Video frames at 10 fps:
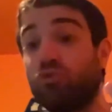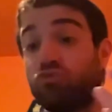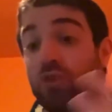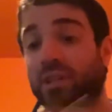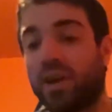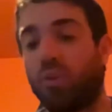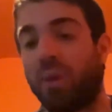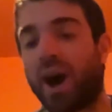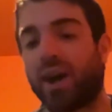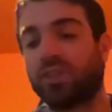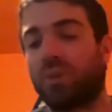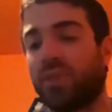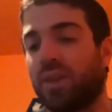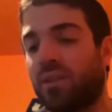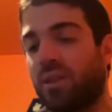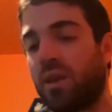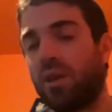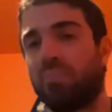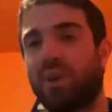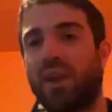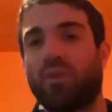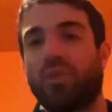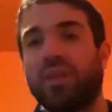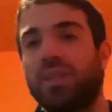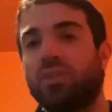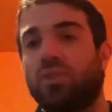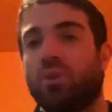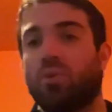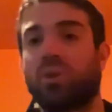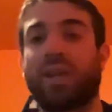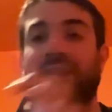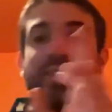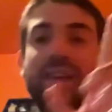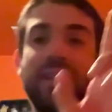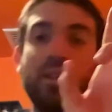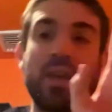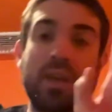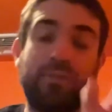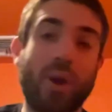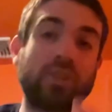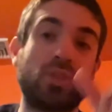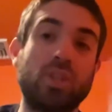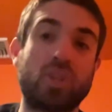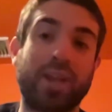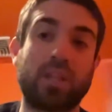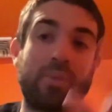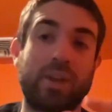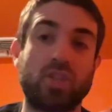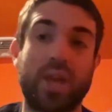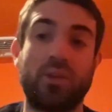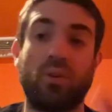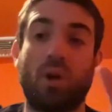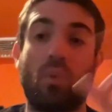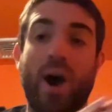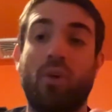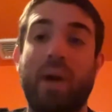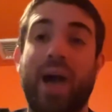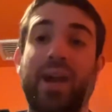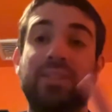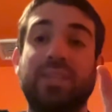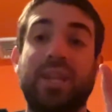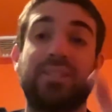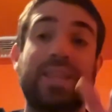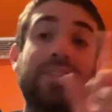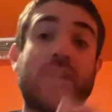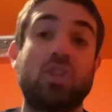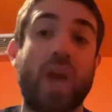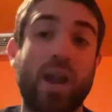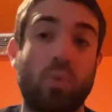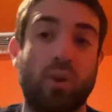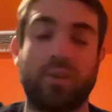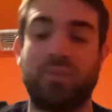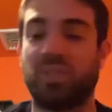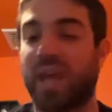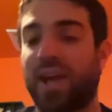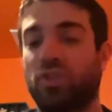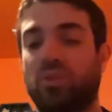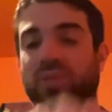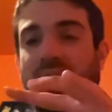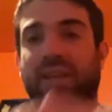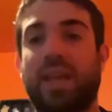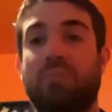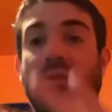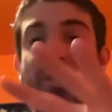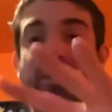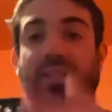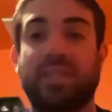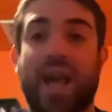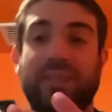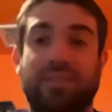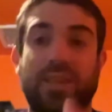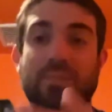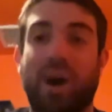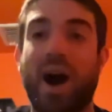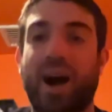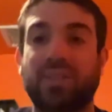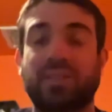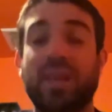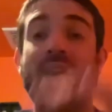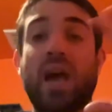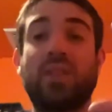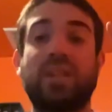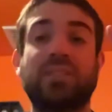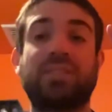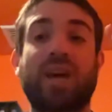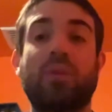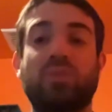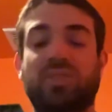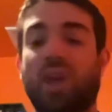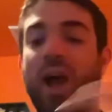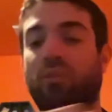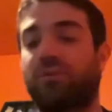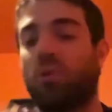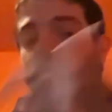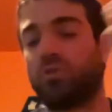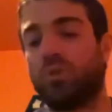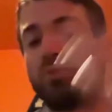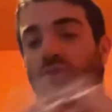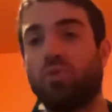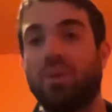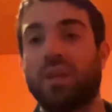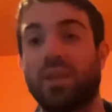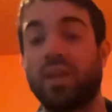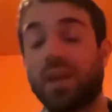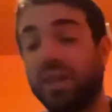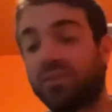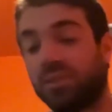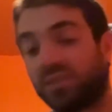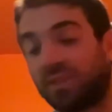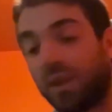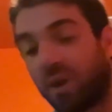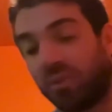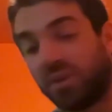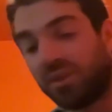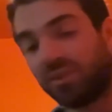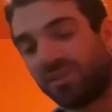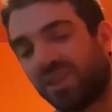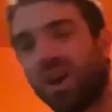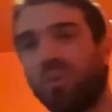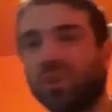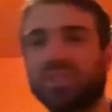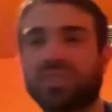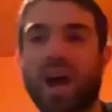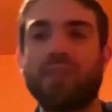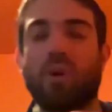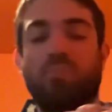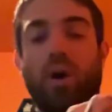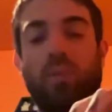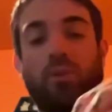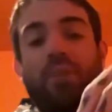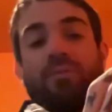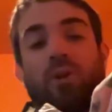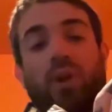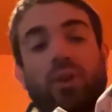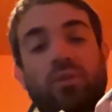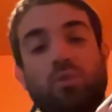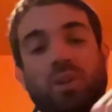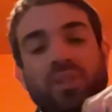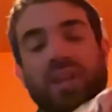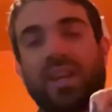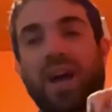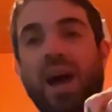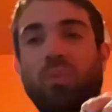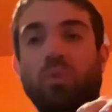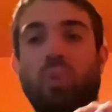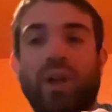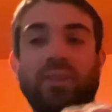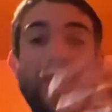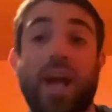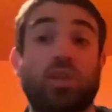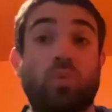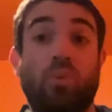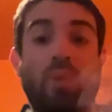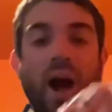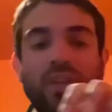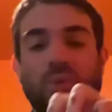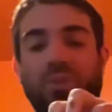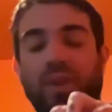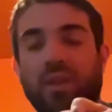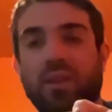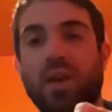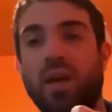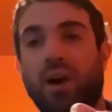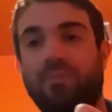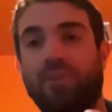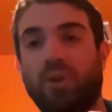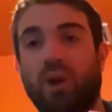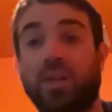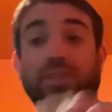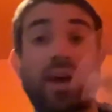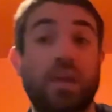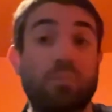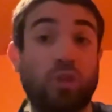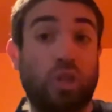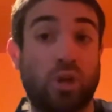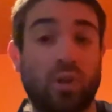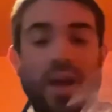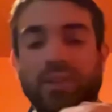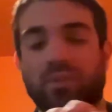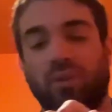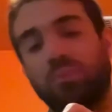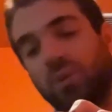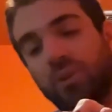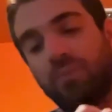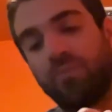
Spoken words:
retail box with it, but I don't think these do. Because I did, if you actually checked on my channel a while back, I did a Santa Jack one of the statues, and it came in this exact same box, and then inside was styrofoam. So I'm assuming it's the same on these, which is kind of a bummer, I feel like, too, because I kind of would want the actual box with it, I feel like, because I am a collector, but